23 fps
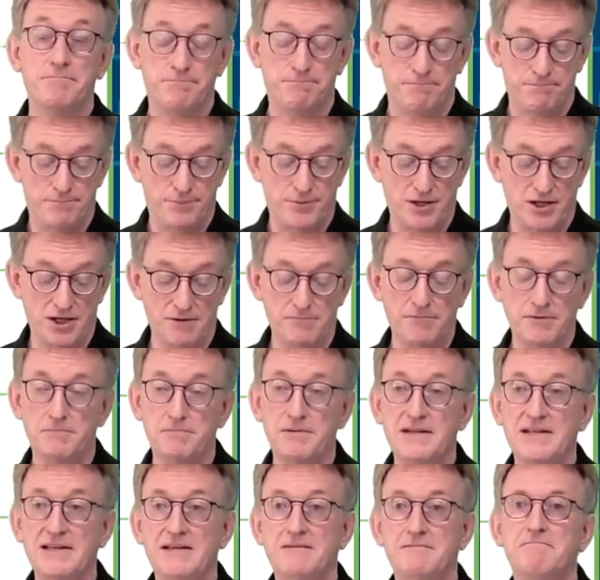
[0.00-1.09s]

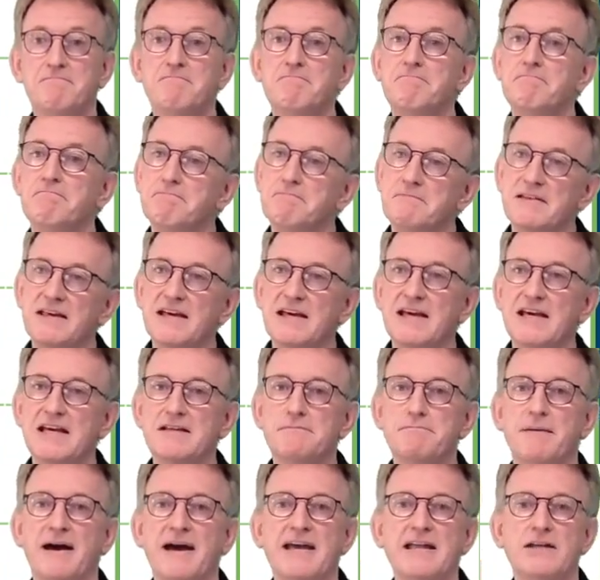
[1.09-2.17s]
Probably it
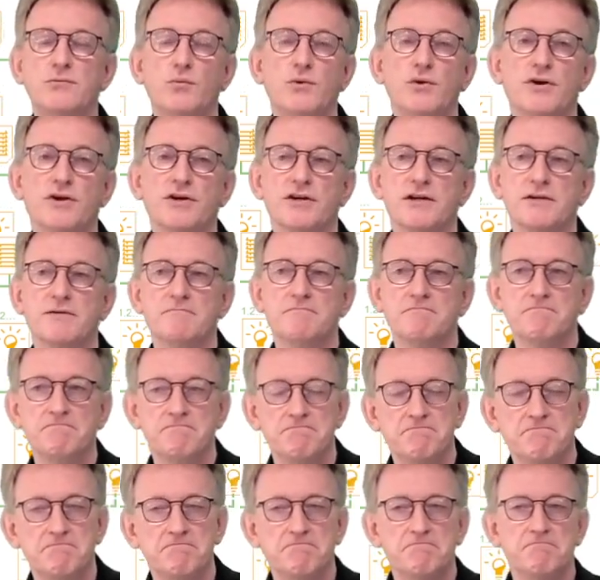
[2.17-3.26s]
might work,
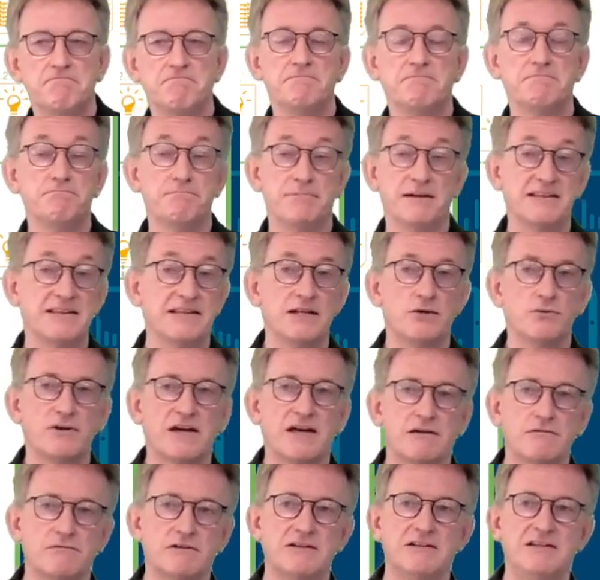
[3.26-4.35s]
but no
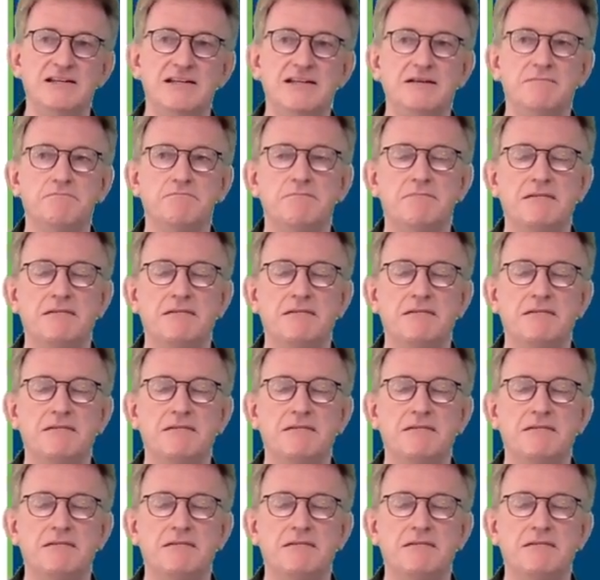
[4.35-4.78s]
guarantee.